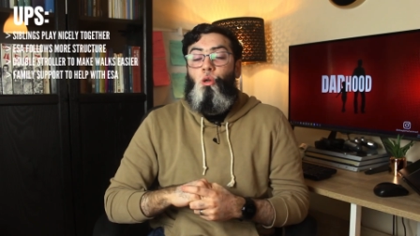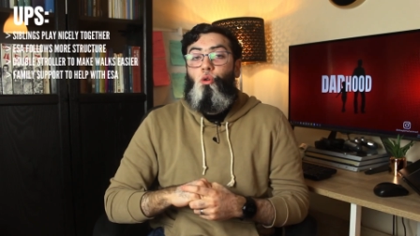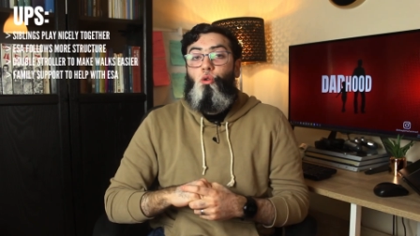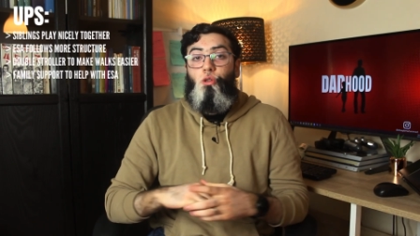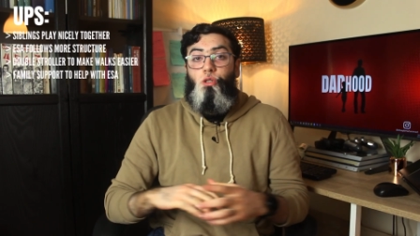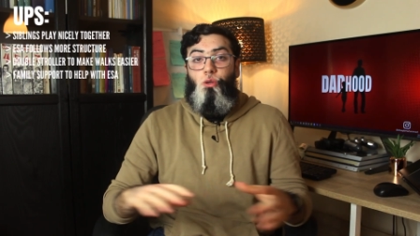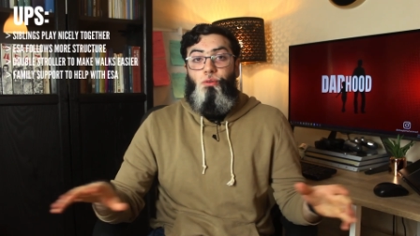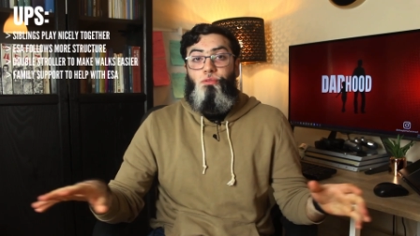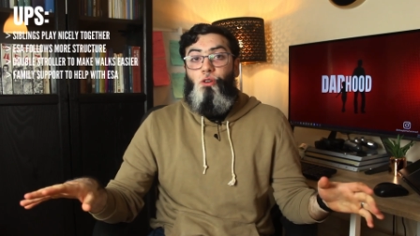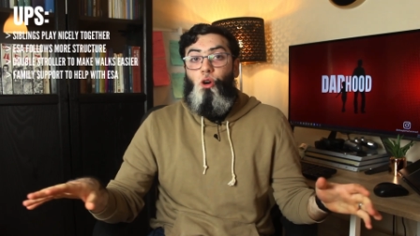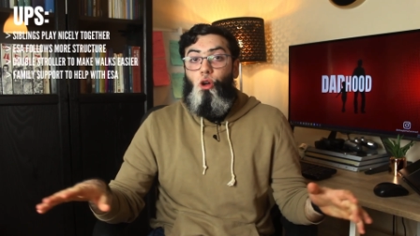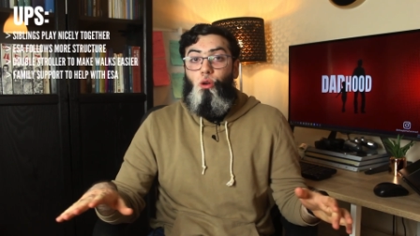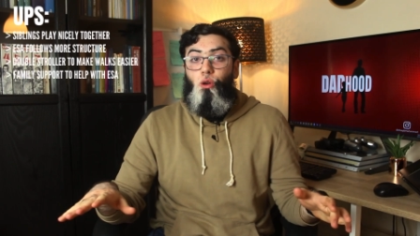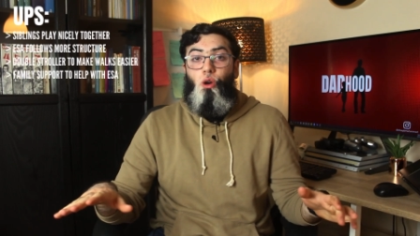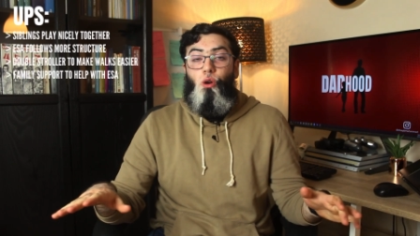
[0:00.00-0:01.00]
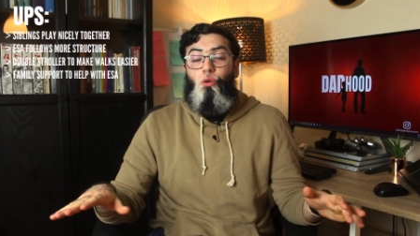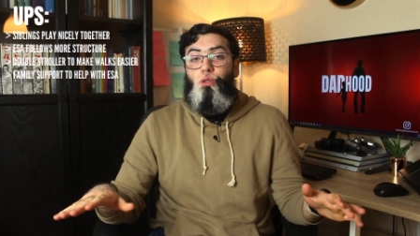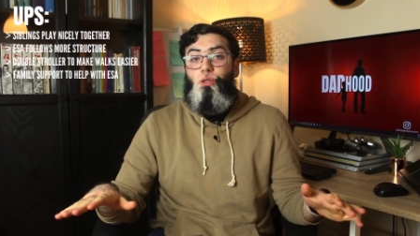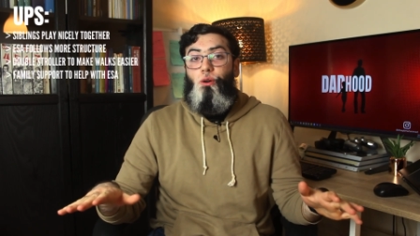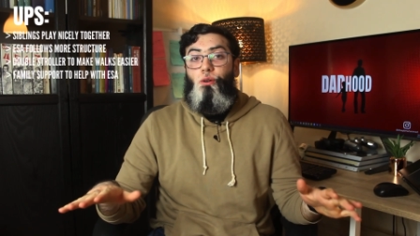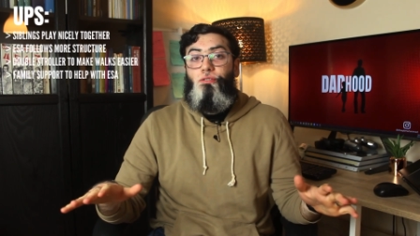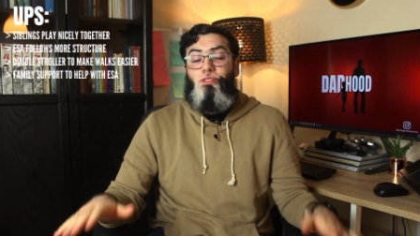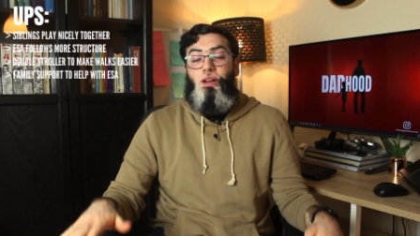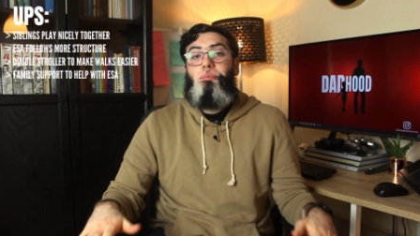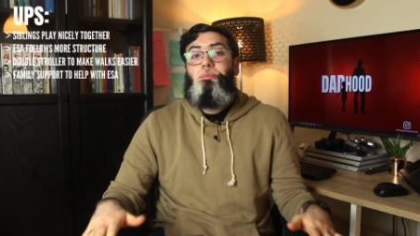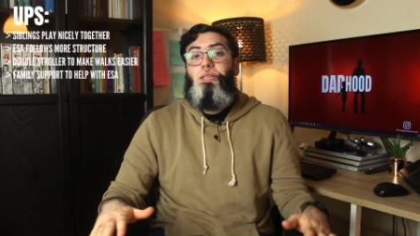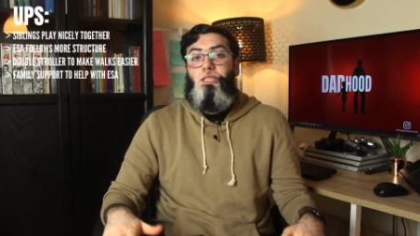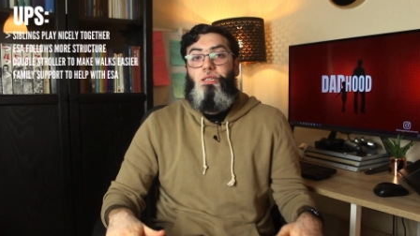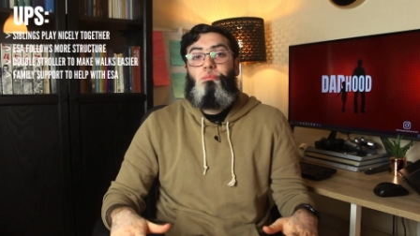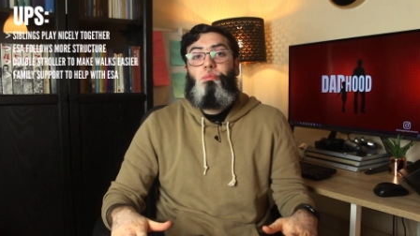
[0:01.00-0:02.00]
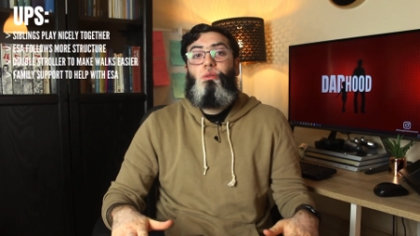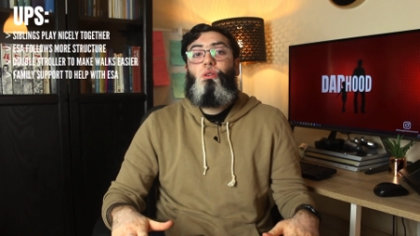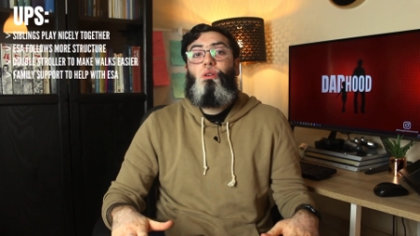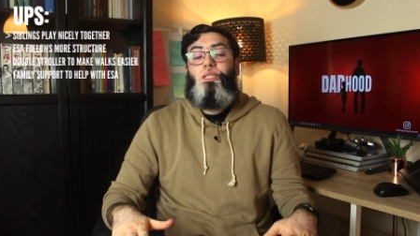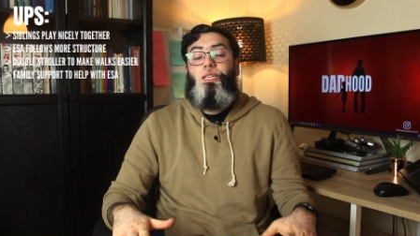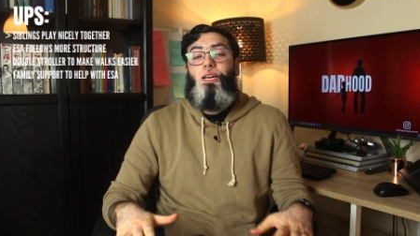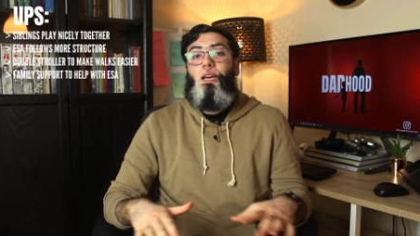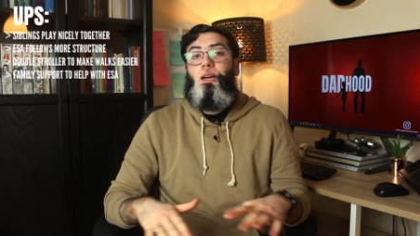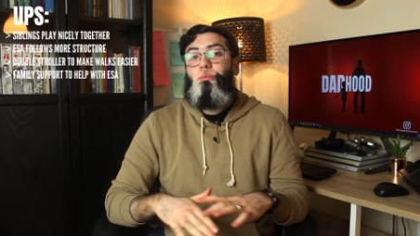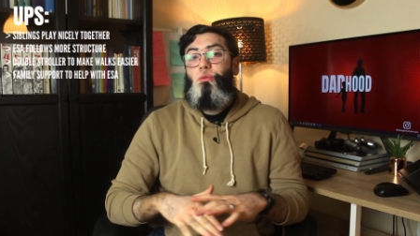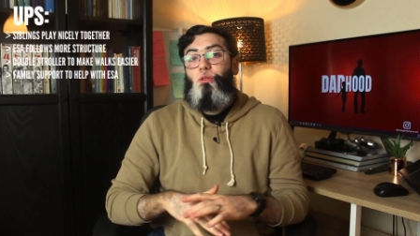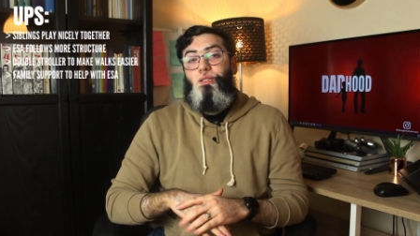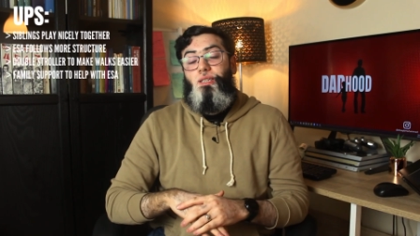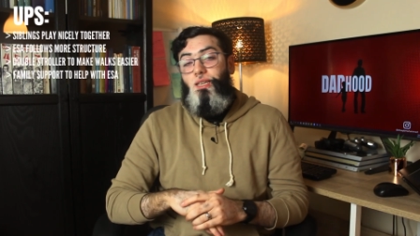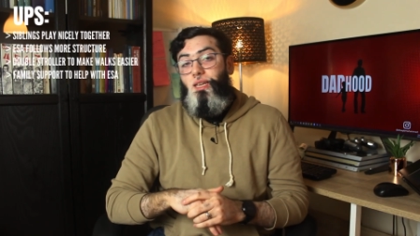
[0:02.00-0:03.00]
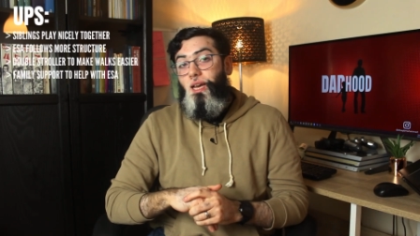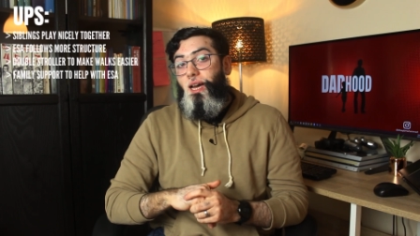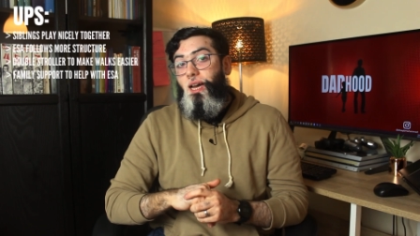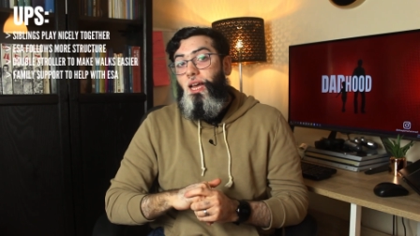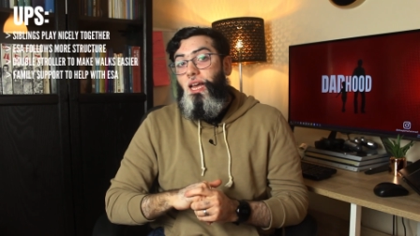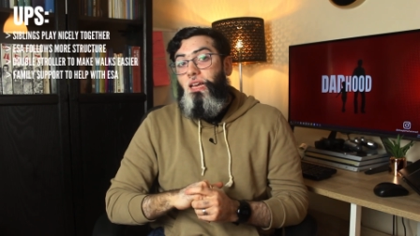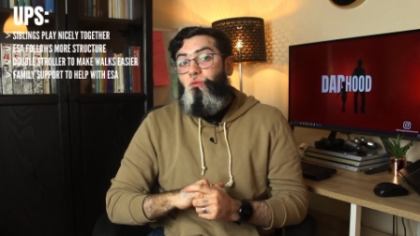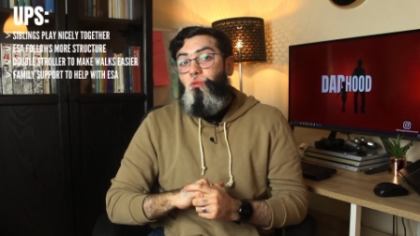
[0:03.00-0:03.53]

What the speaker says: Also, we've got loads of family support, alhamdulillah.